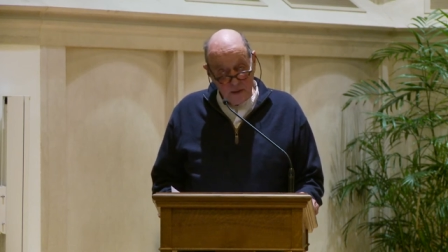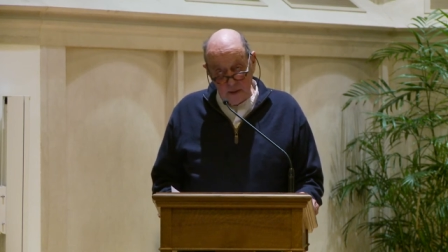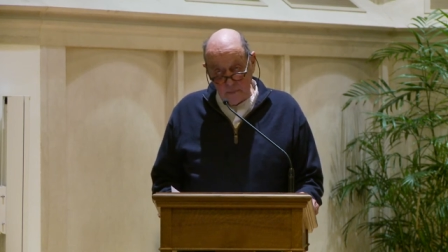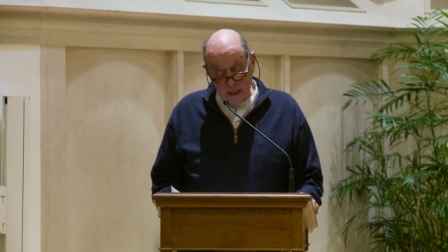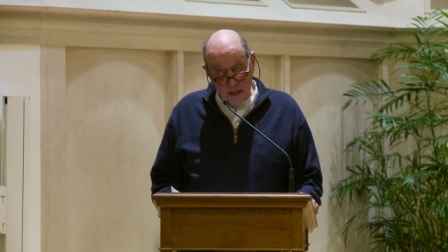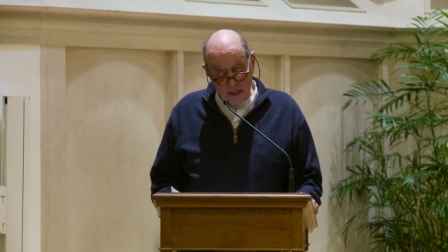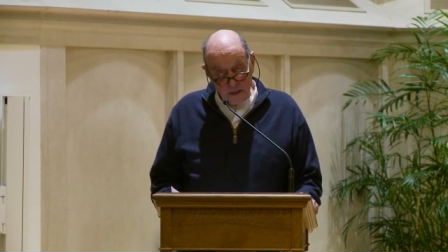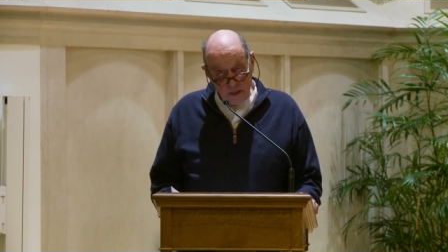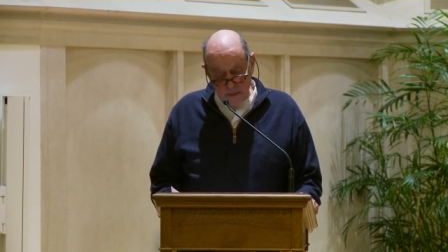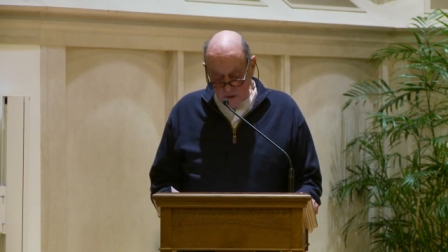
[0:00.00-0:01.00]
It may not
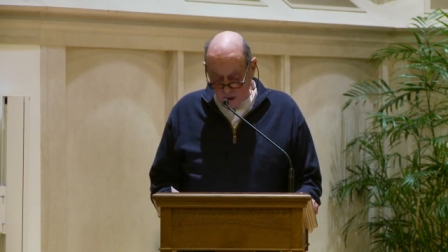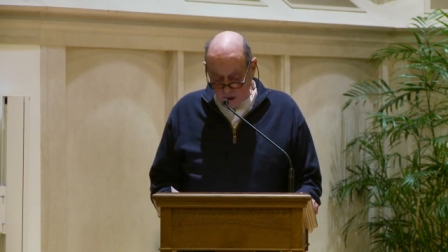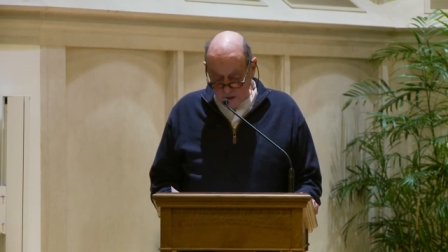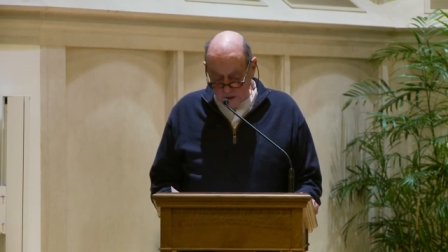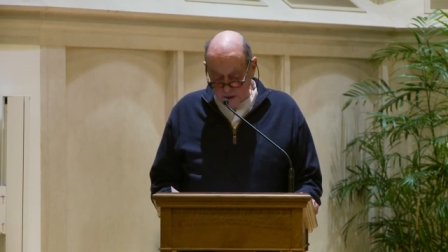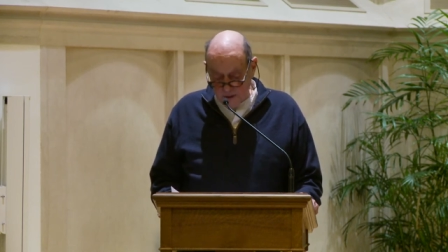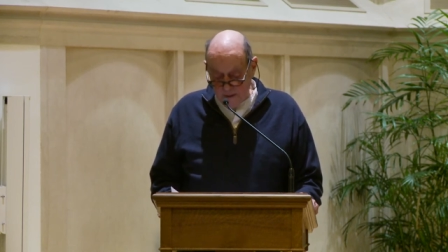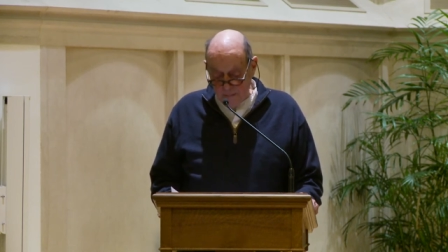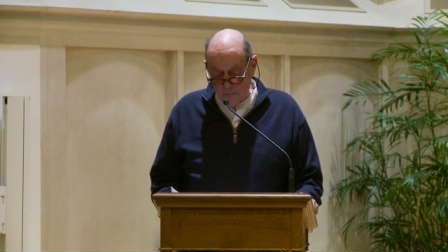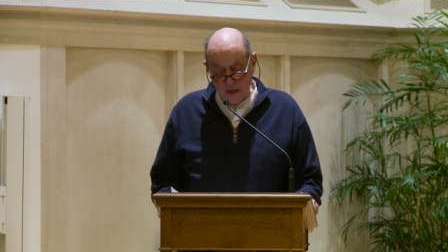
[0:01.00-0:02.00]
seem large,
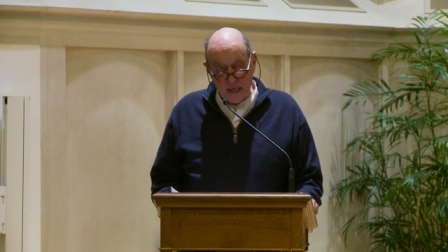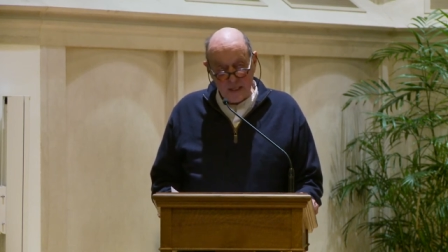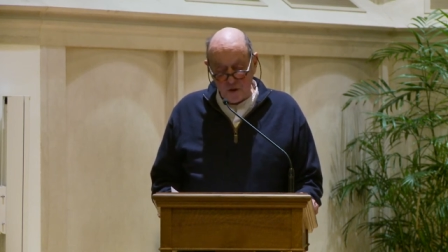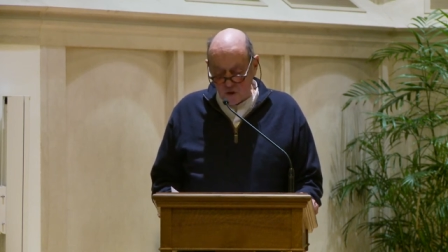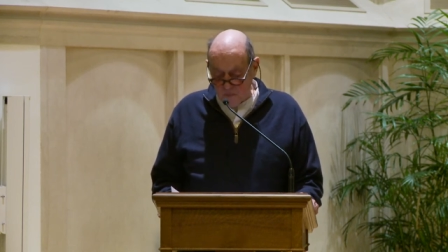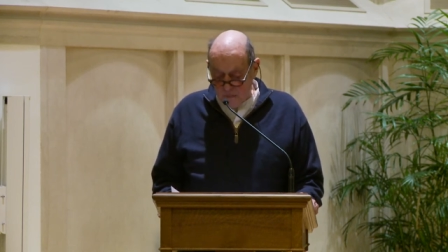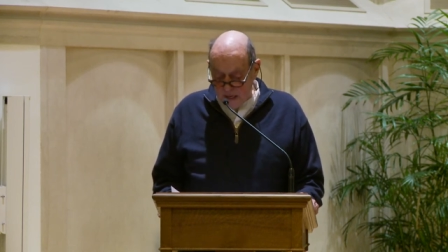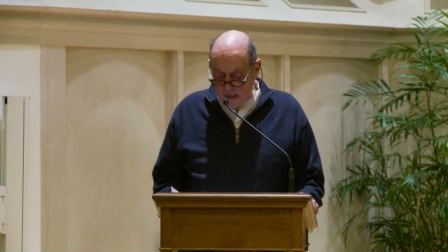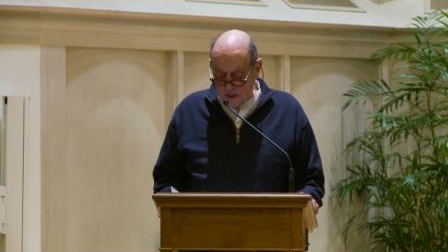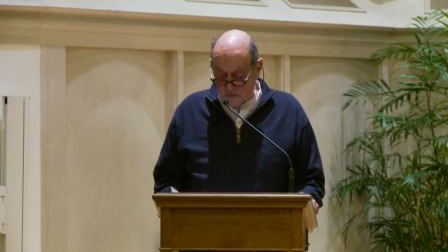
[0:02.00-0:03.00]
but it has
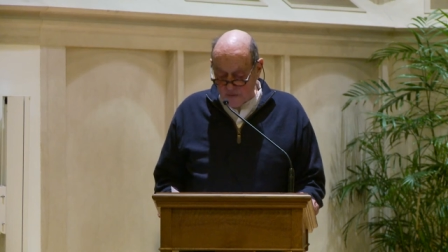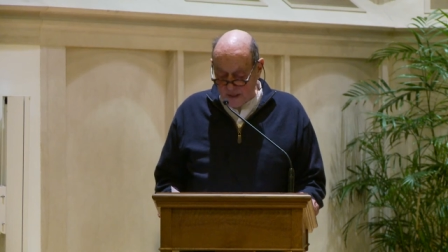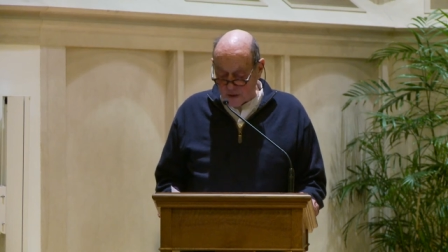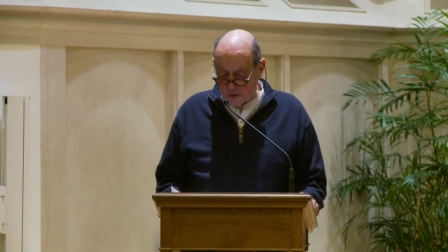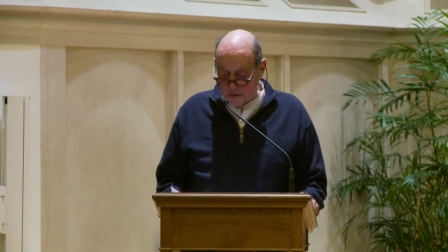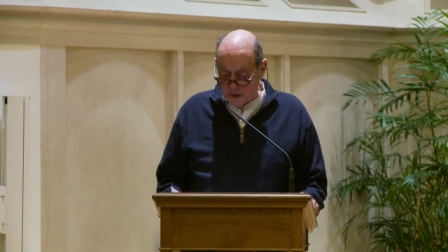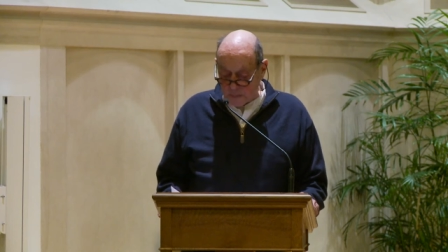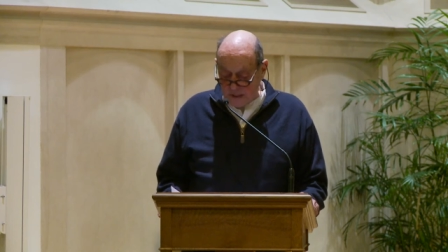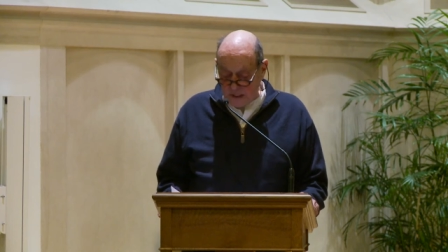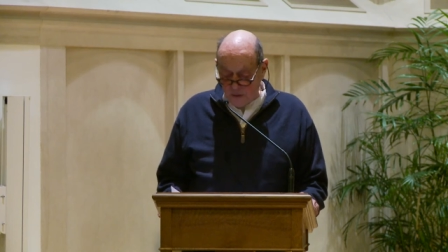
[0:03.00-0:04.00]
tremendous effects on
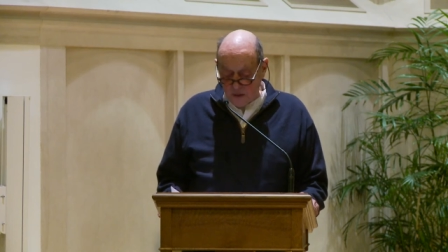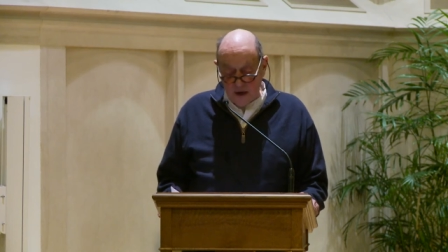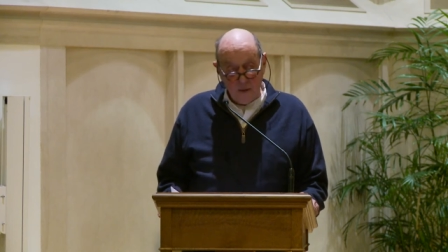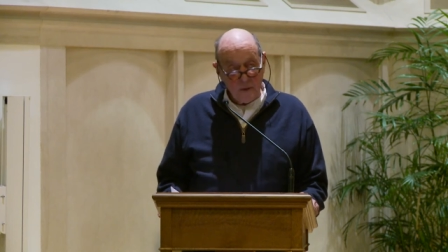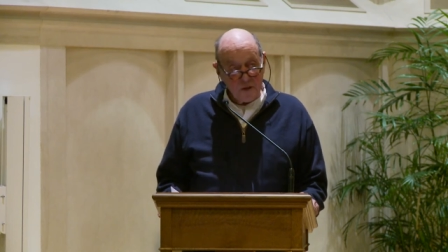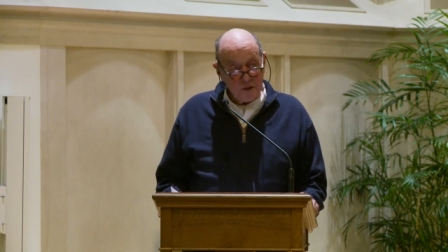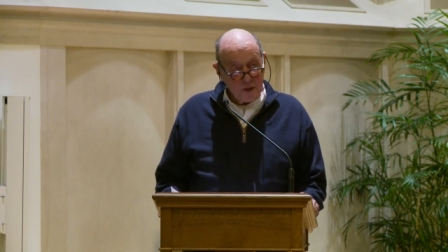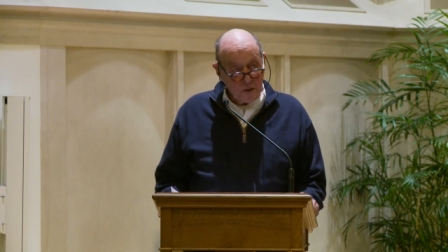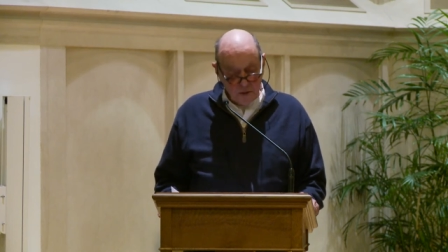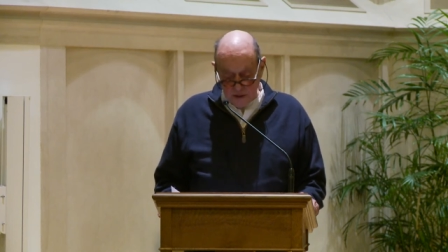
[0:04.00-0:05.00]
speed, on how much
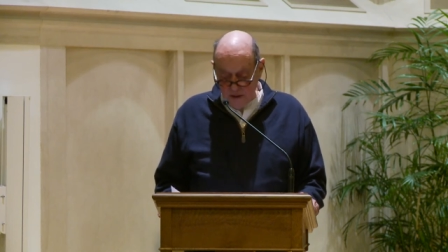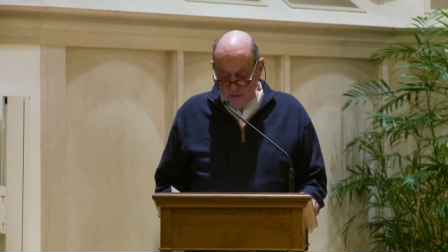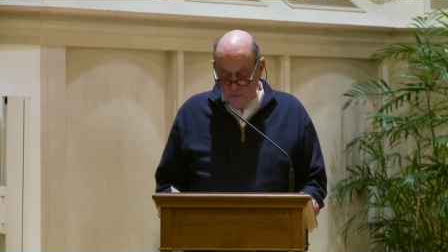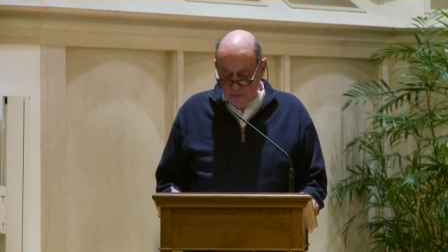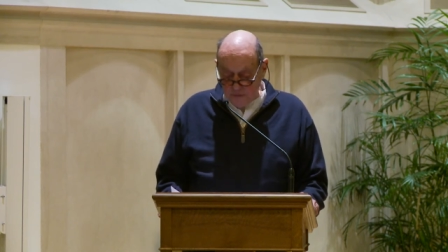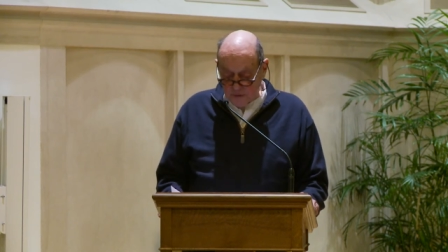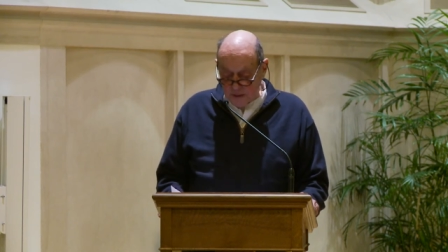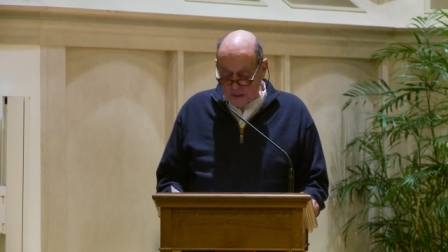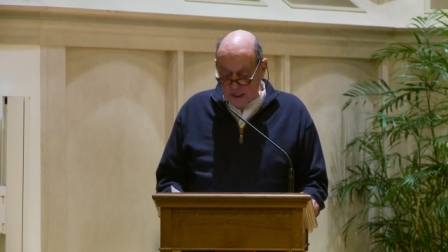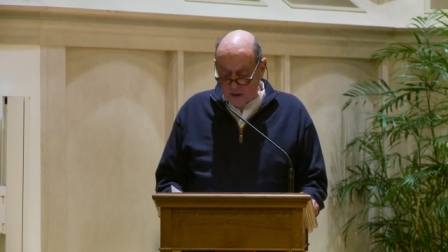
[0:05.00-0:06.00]
silt the river
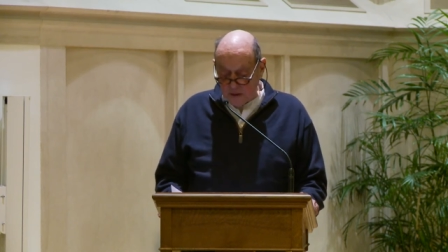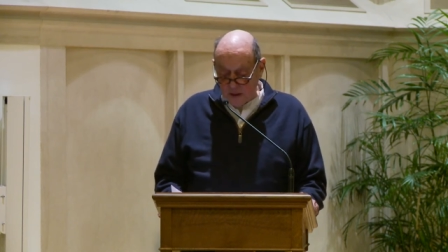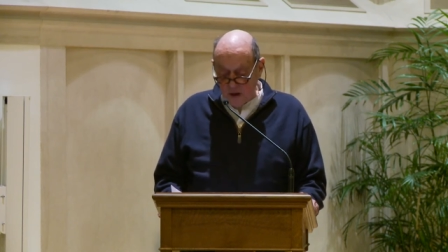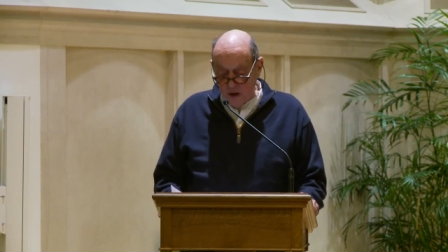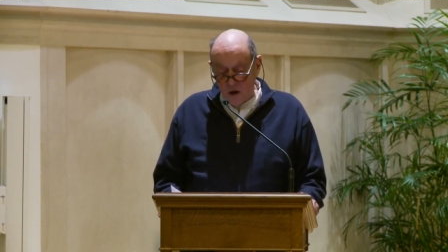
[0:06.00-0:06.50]
can carry,